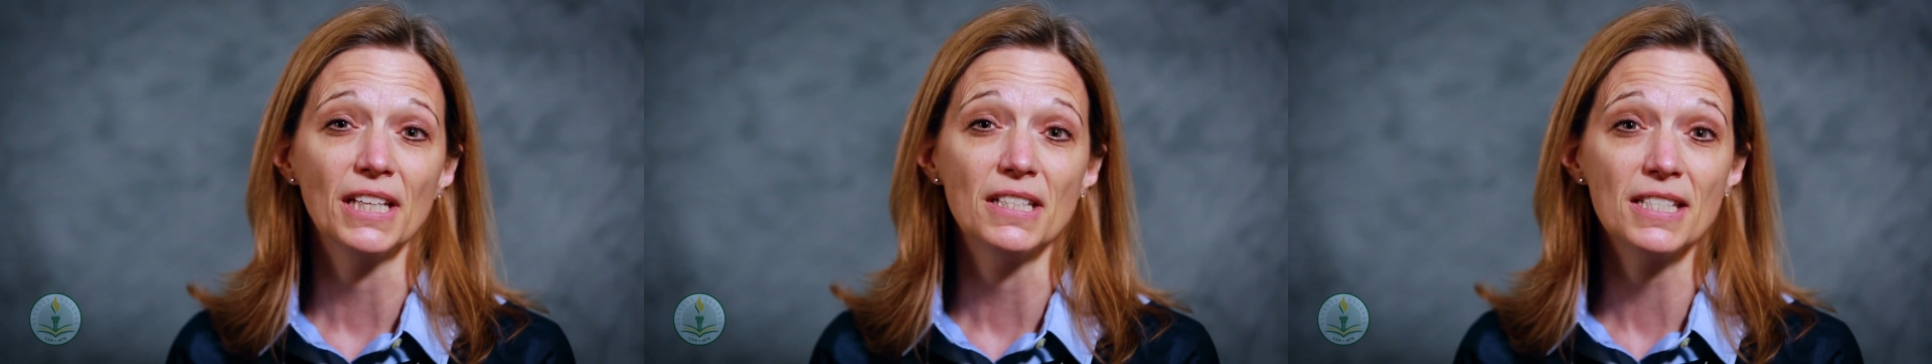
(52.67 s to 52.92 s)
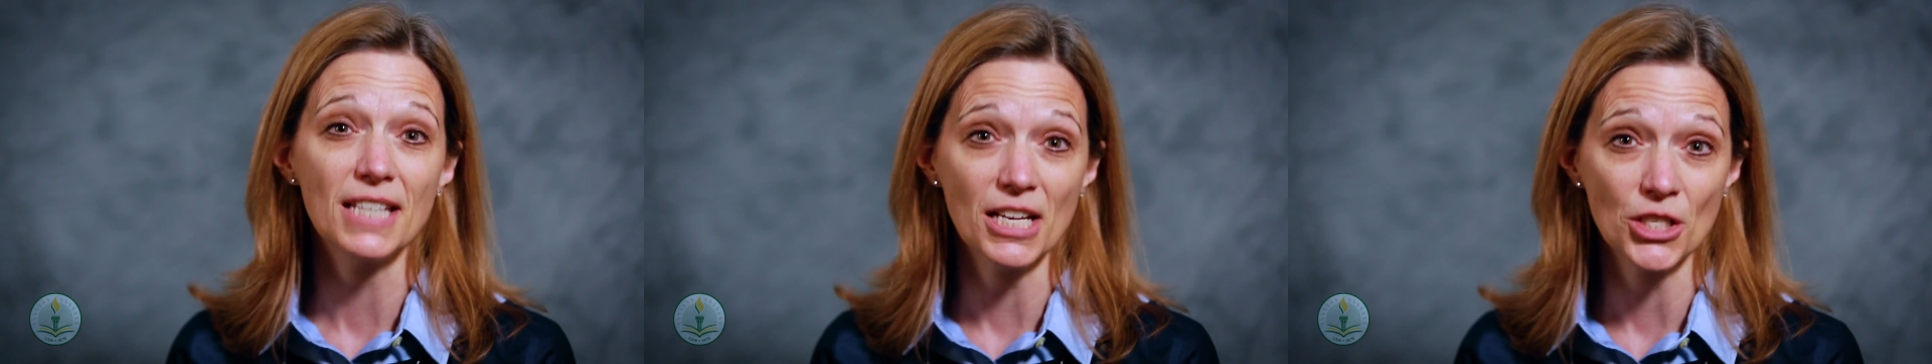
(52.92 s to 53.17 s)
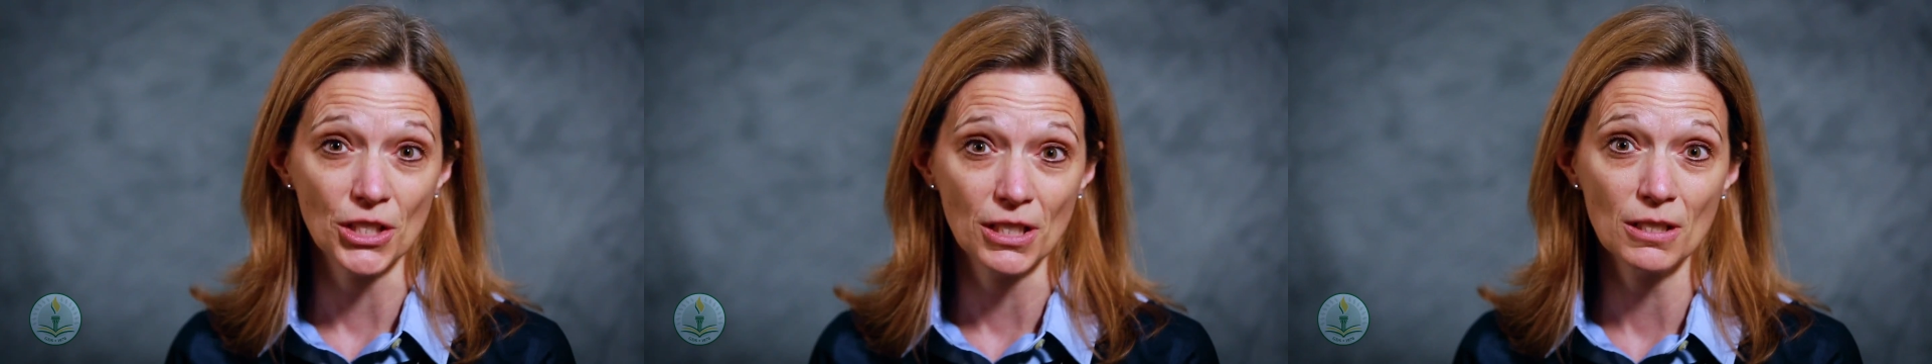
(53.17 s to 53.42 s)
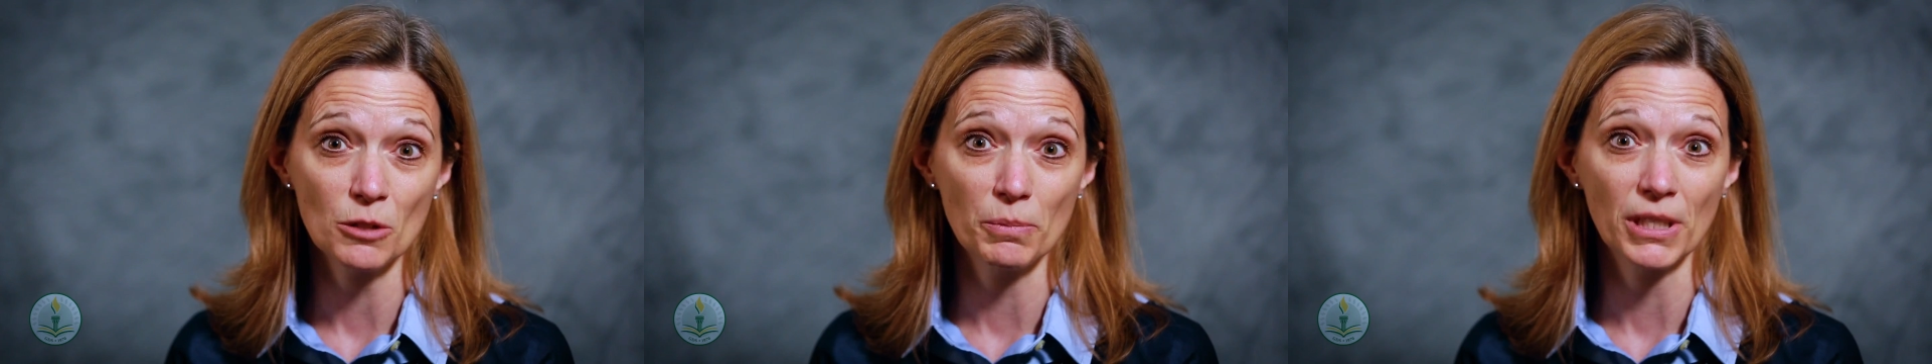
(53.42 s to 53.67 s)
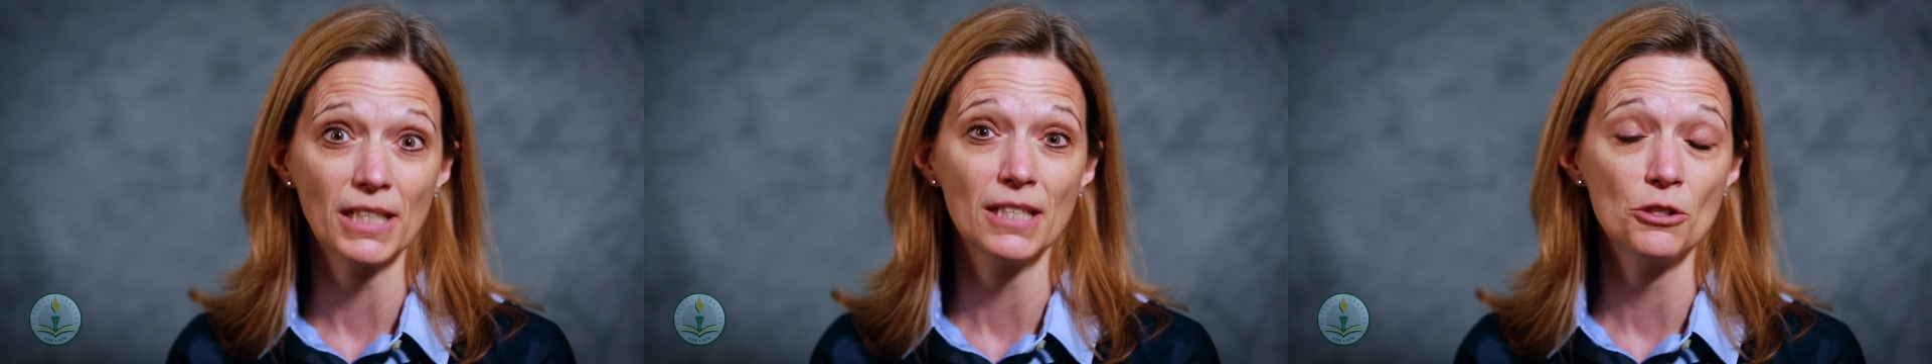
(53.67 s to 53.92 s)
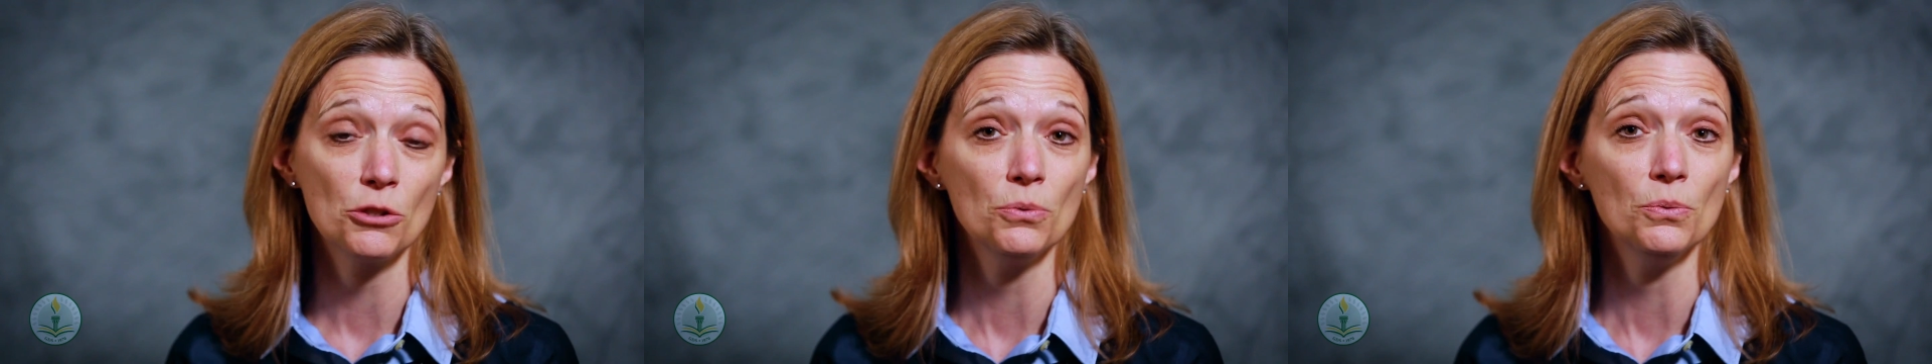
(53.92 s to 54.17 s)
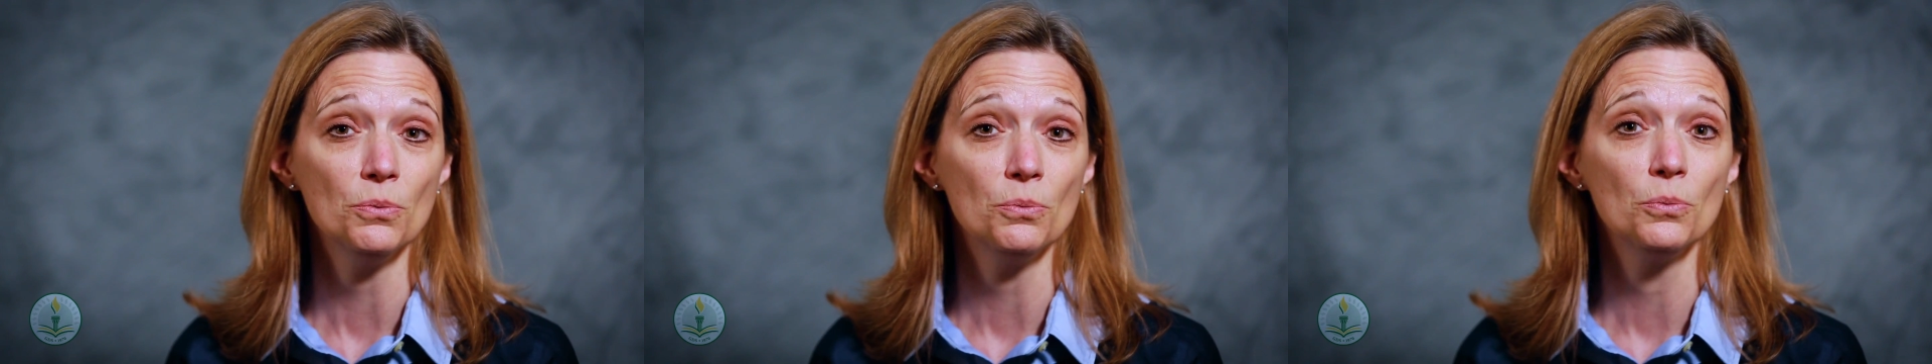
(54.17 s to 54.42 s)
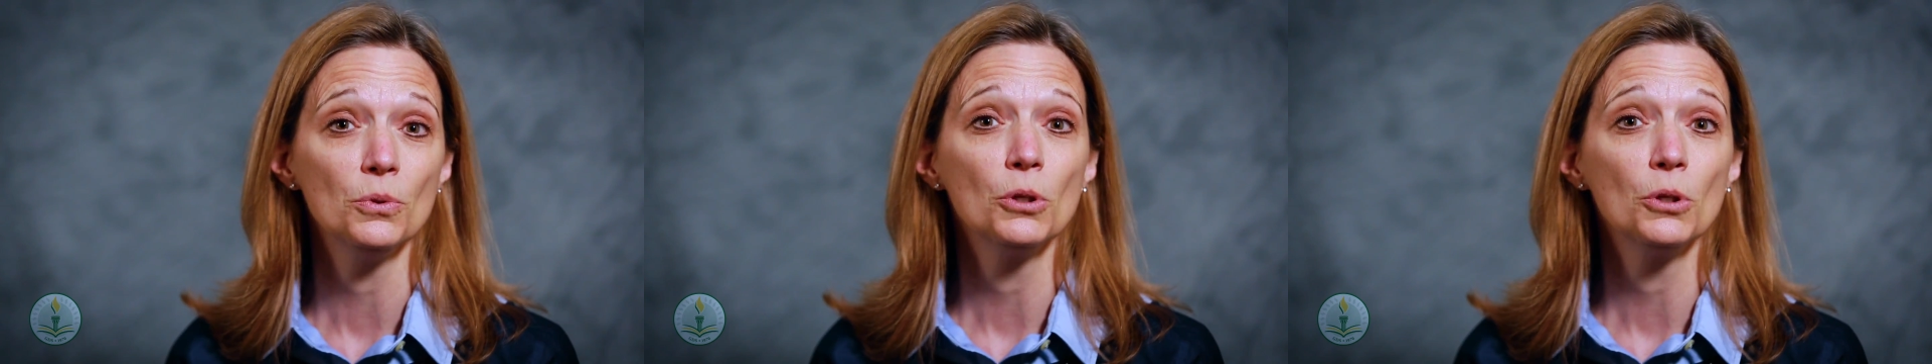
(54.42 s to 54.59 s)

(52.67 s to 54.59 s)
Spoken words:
in stations, but kids who